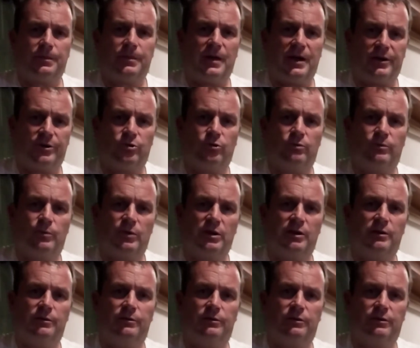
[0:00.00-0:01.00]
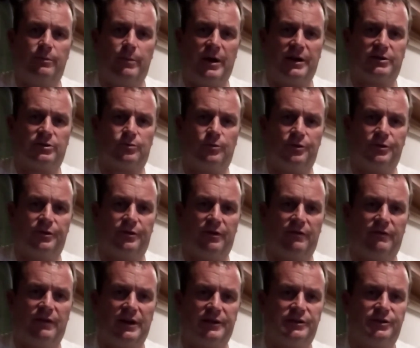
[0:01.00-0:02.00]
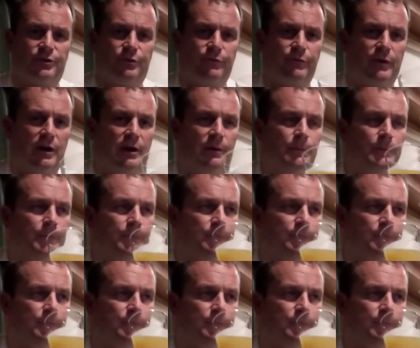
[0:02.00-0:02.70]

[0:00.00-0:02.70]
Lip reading: that could be the best one that I've had so far.